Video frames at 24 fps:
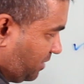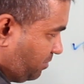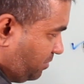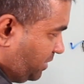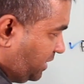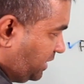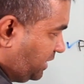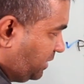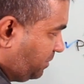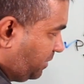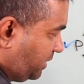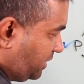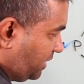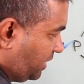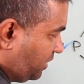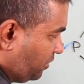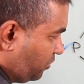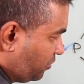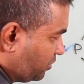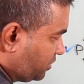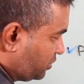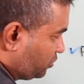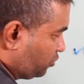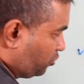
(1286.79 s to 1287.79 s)
can be independent
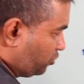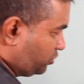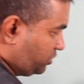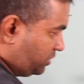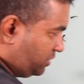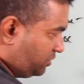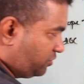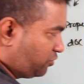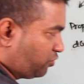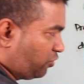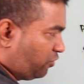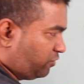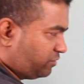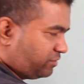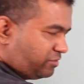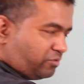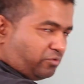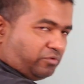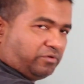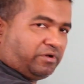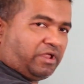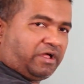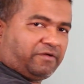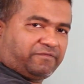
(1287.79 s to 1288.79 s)
node.
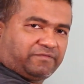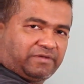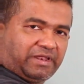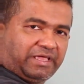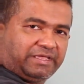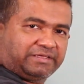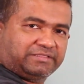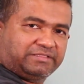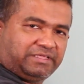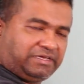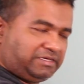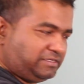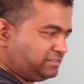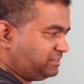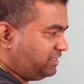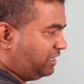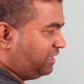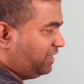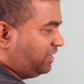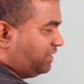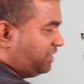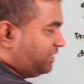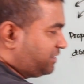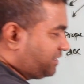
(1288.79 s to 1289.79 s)
Drawn up like this,
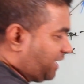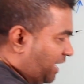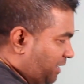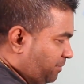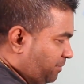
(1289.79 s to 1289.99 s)
it